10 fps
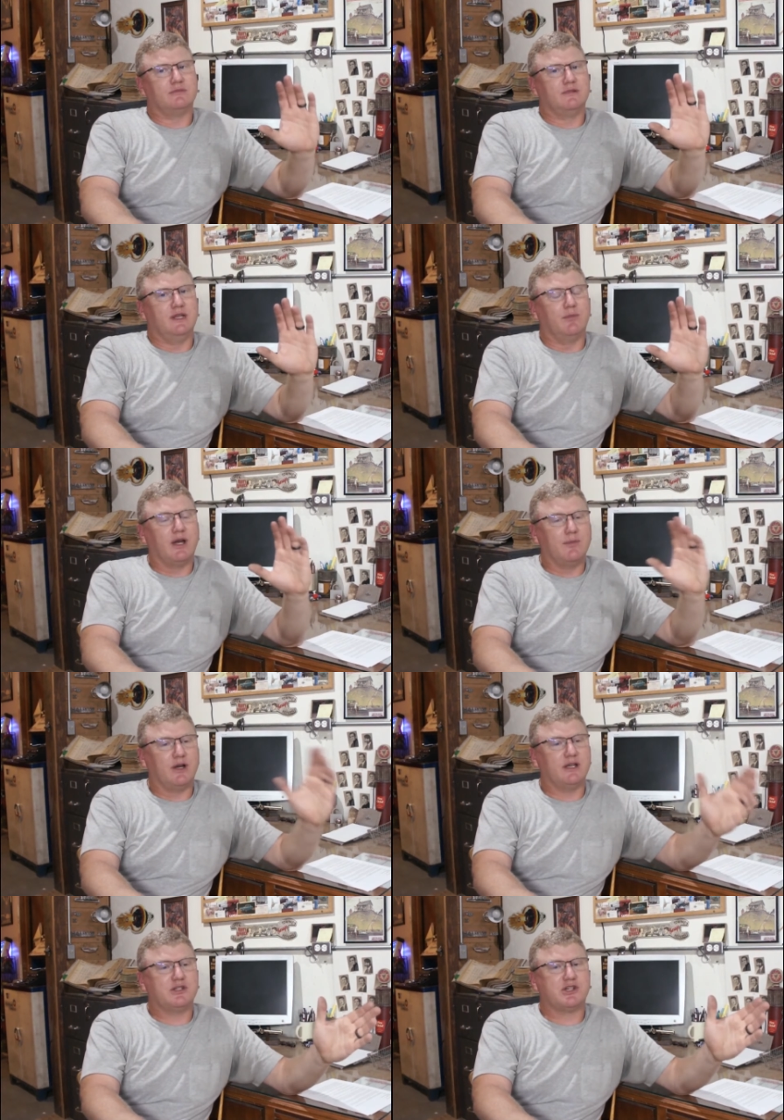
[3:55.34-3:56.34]
in my
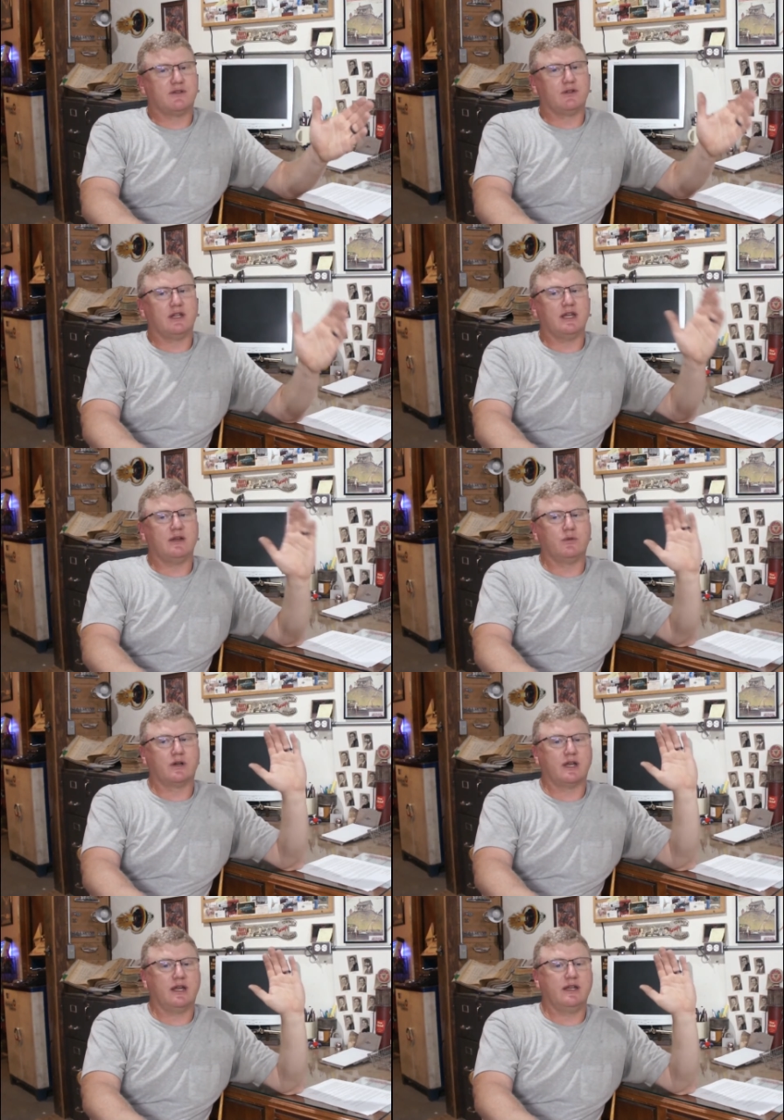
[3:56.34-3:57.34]
mind, Chevrolet were
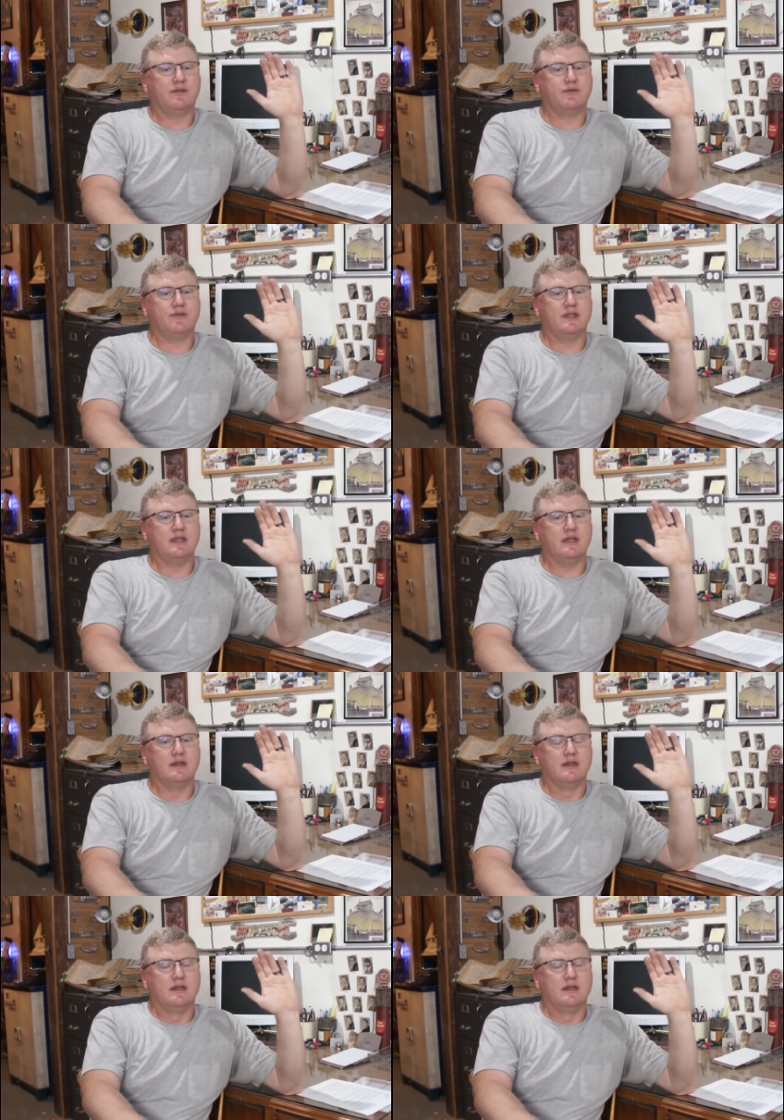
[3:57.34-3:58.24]
kind of the